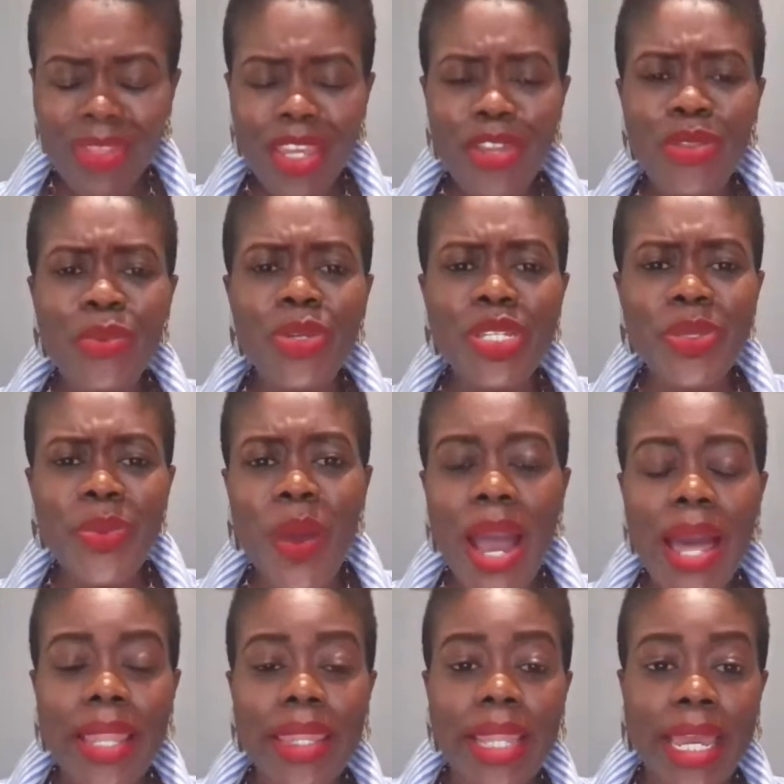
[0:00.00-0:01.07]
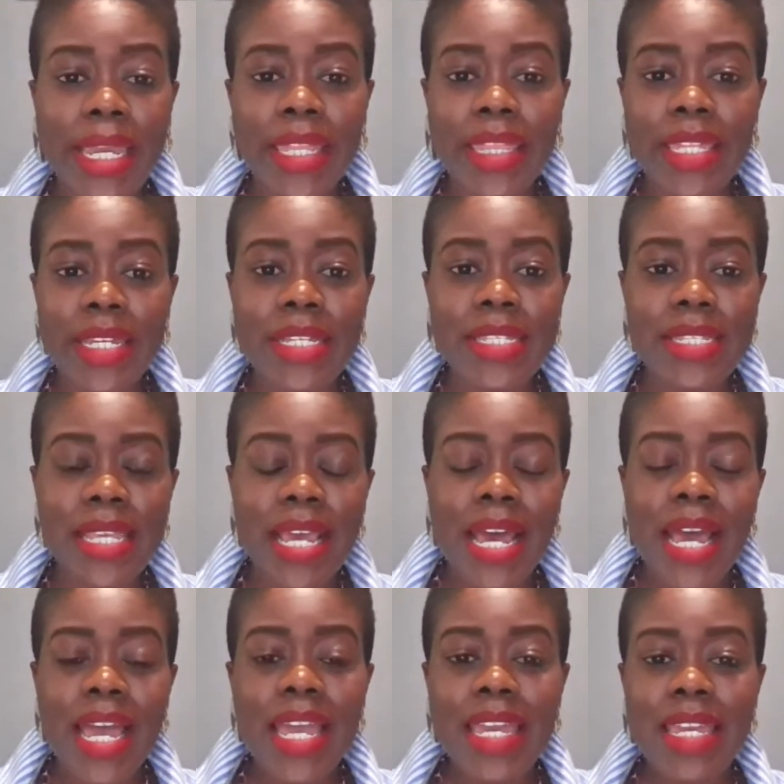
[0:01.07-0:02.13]
And the reason why I like this
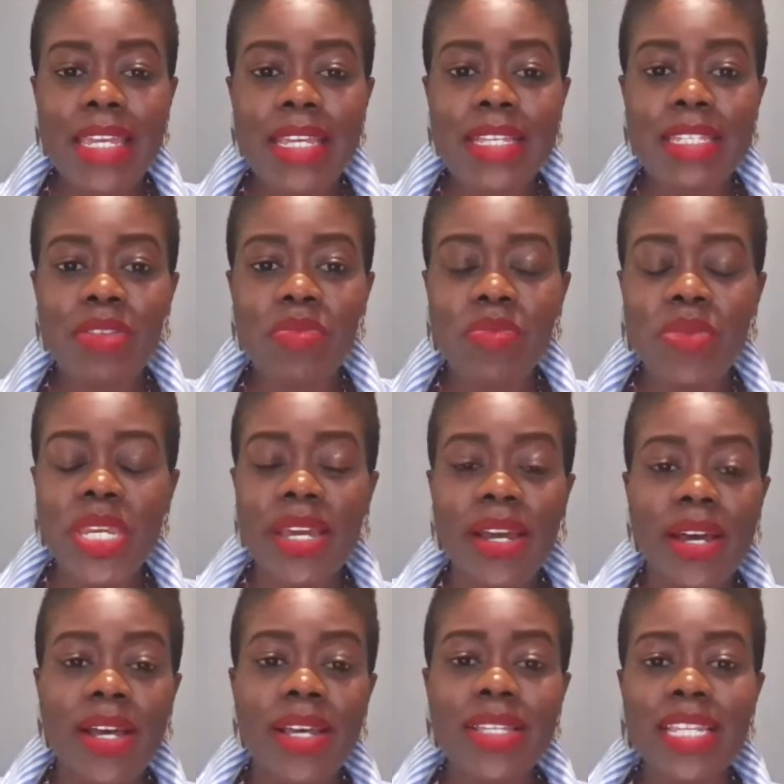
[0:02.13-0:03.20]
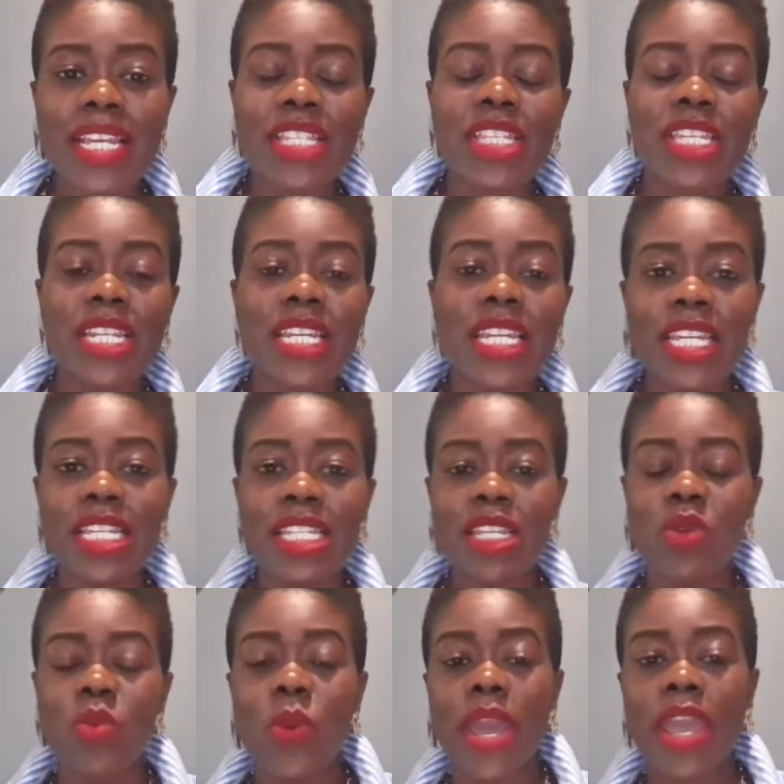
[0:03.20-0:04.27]
is because it's an
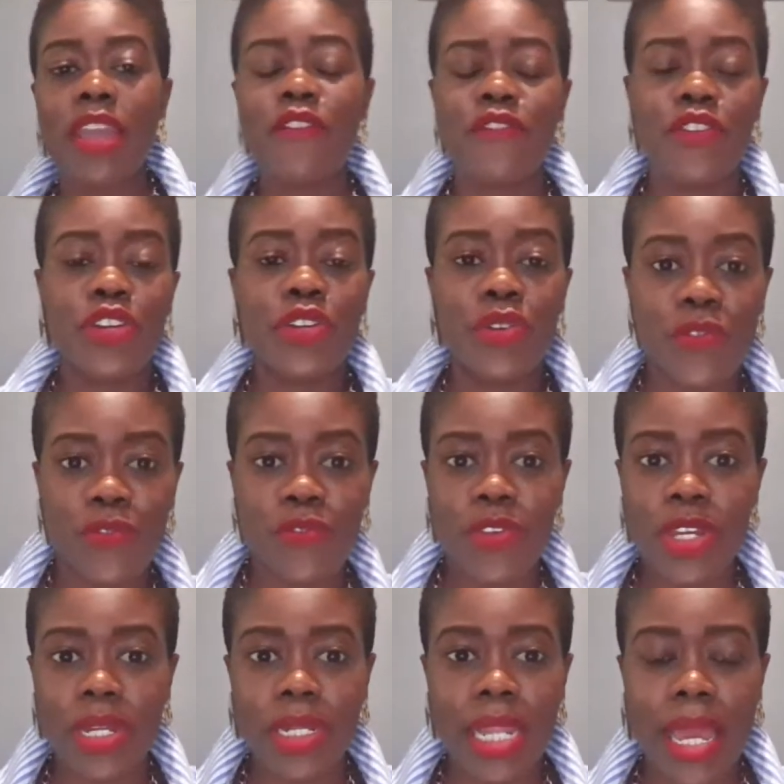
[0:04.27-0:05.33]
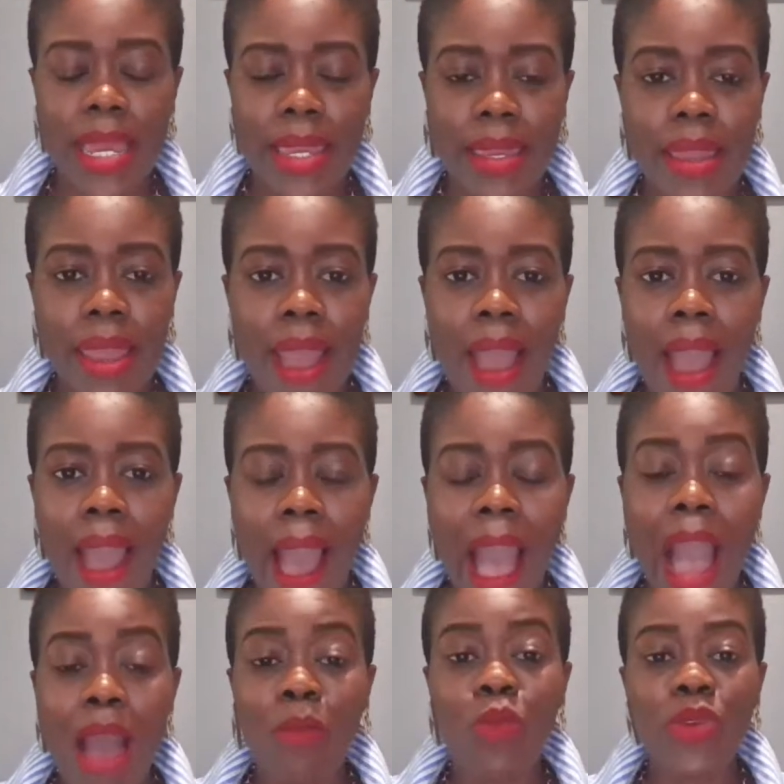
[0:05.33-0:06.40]
easy way for you to feel like
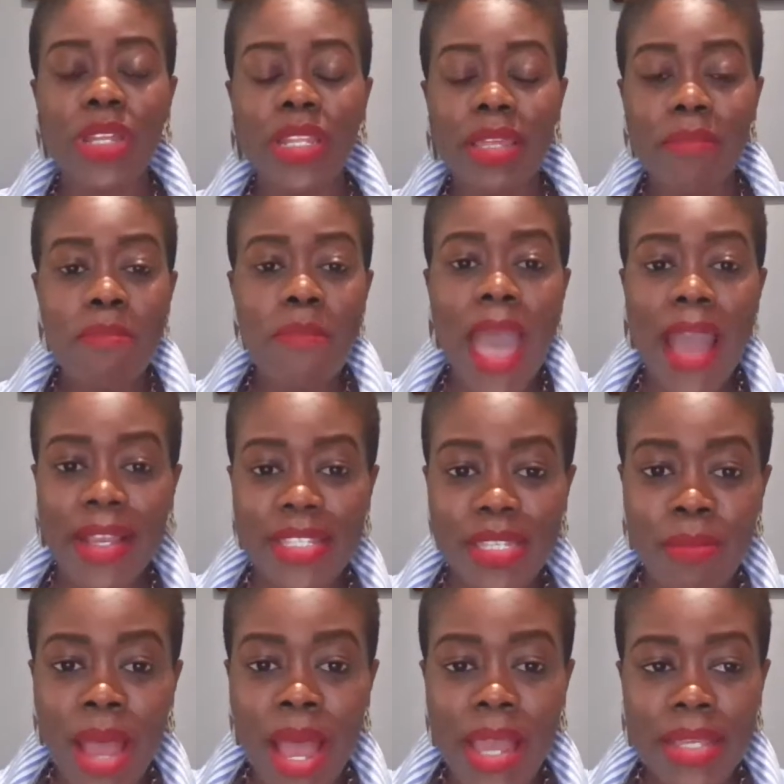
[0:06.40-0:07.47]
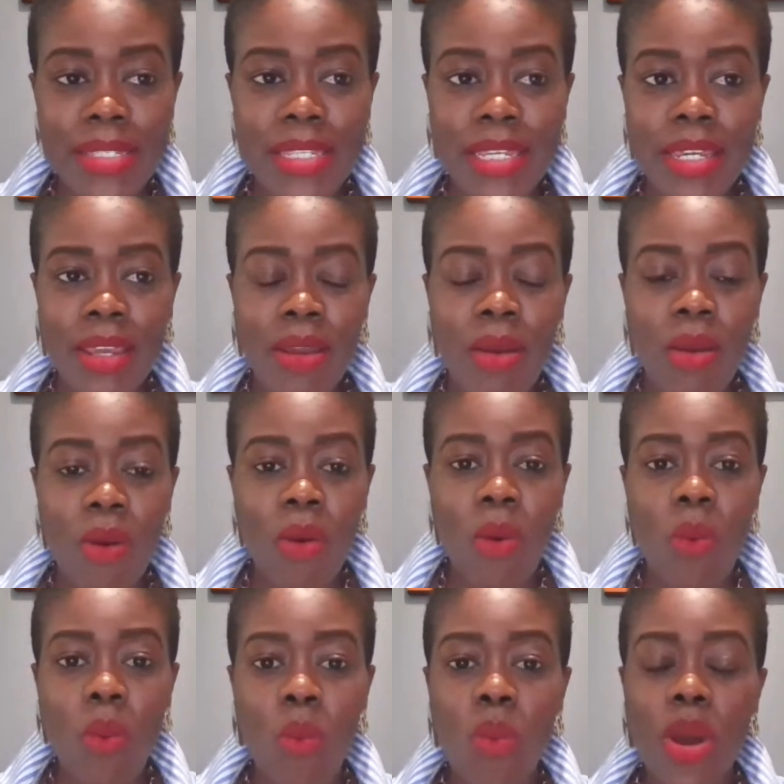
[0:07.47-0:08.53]
I'm really maximizing
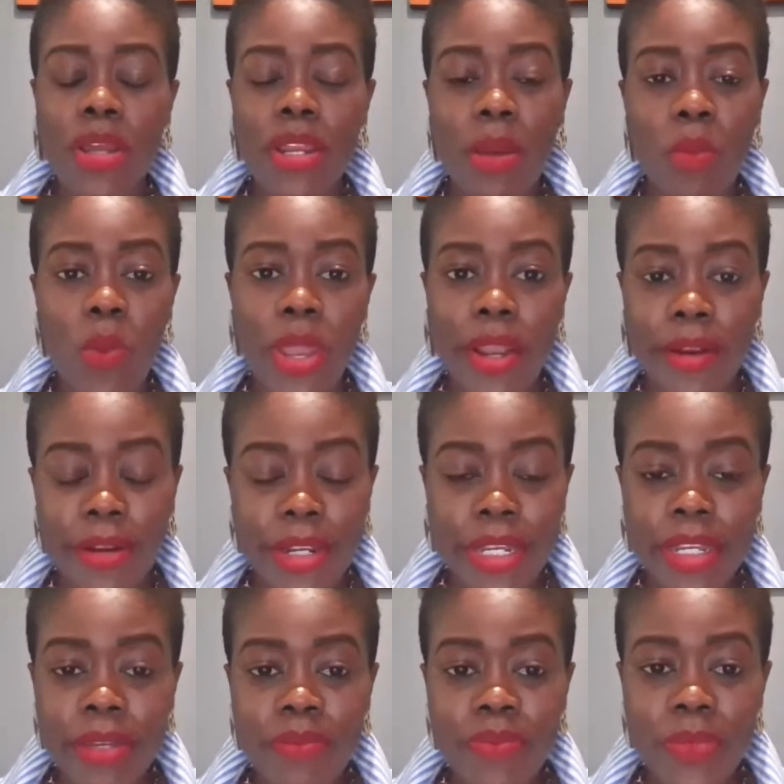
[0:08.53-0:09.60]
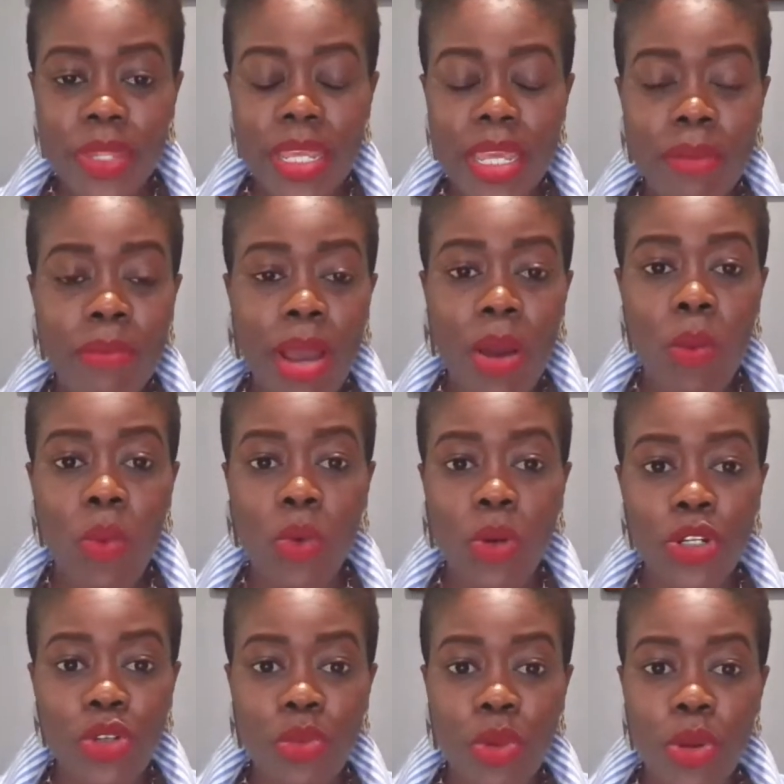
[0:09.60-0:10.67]
what I'm wearing in my
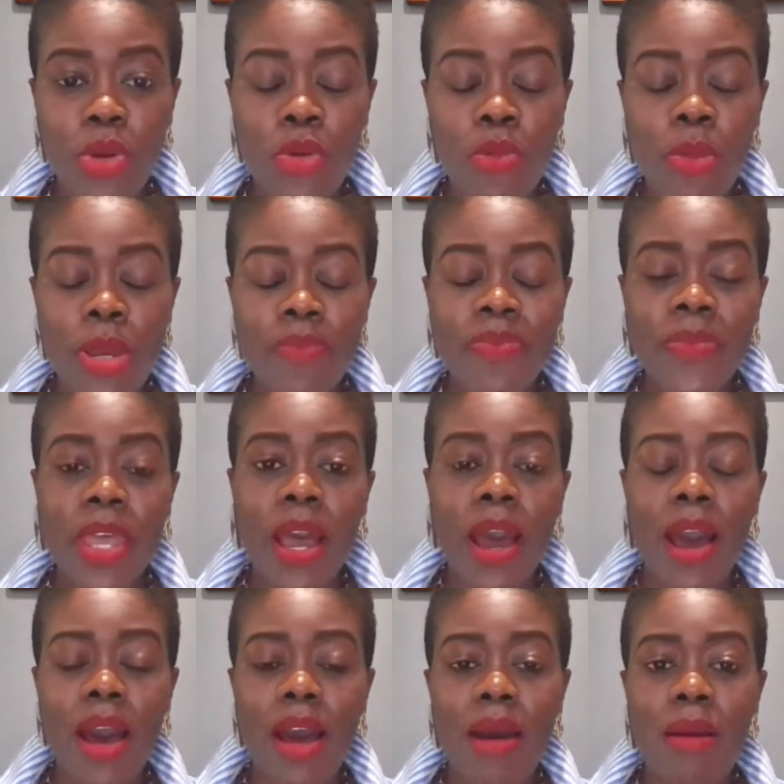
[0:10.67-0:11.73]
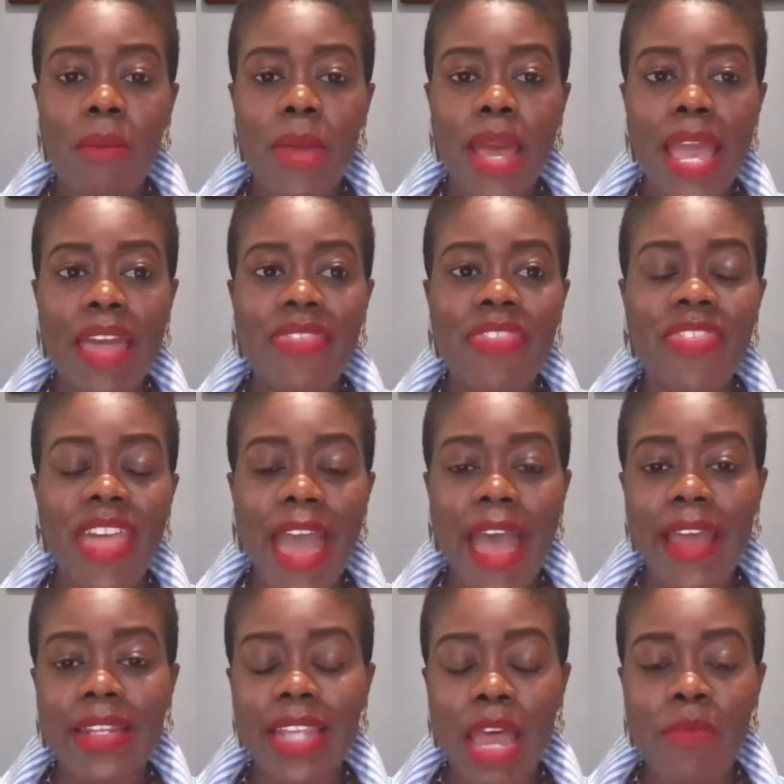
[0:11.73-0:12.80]
wardrobe, and
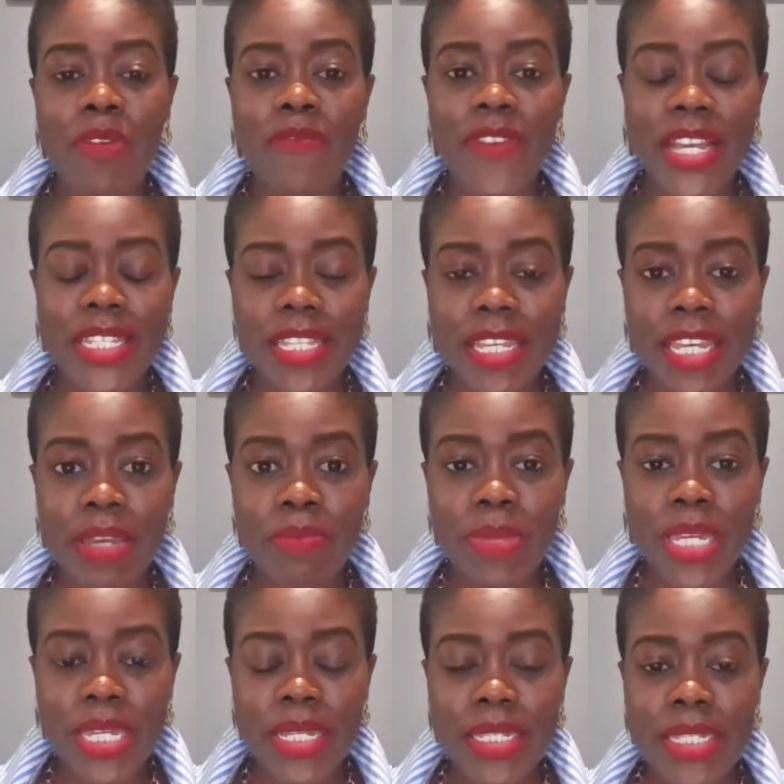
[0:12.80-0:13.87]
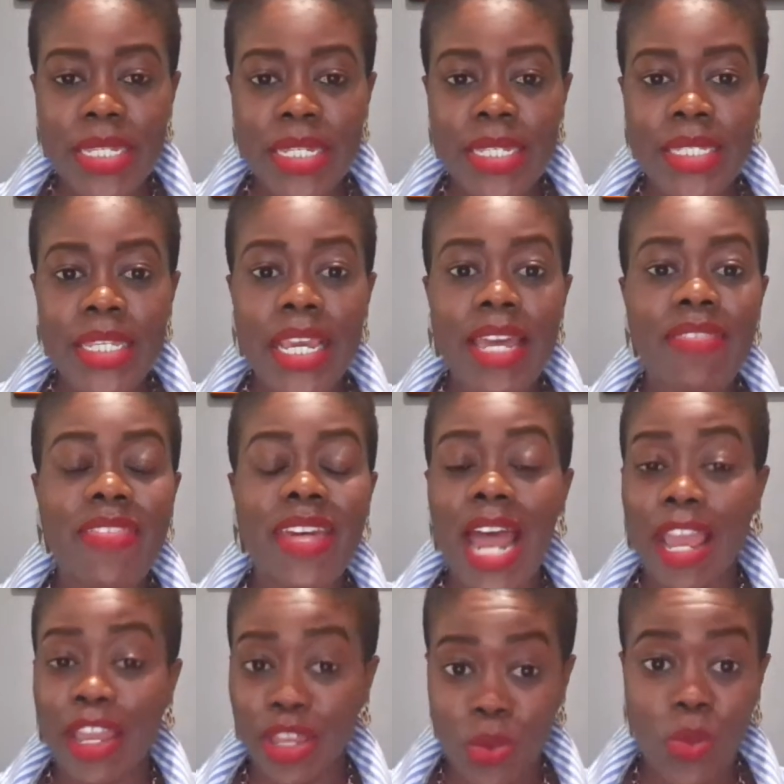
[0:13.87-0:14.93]
that I'm investing in pieces that
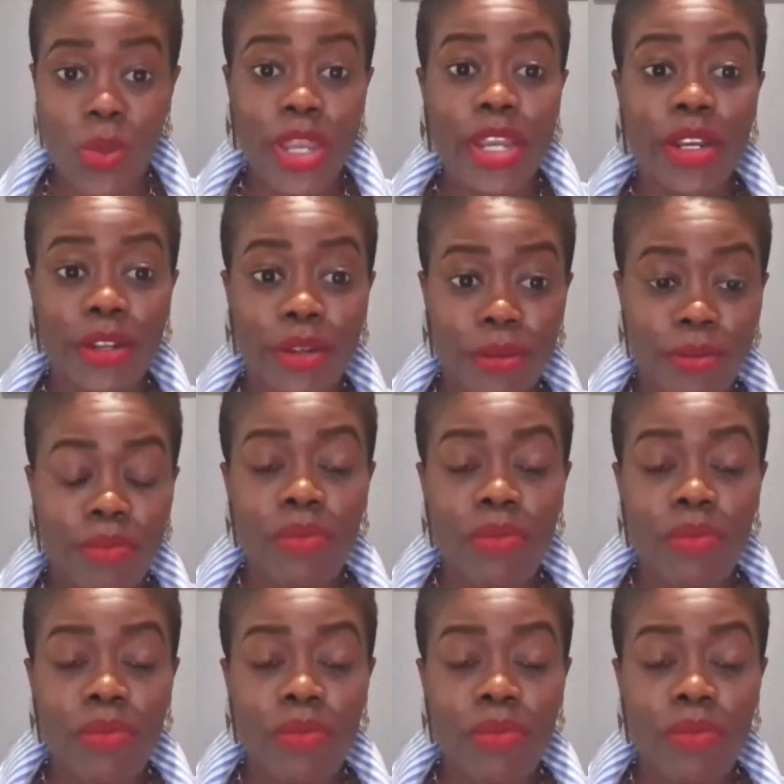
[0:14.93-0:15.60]
I can wear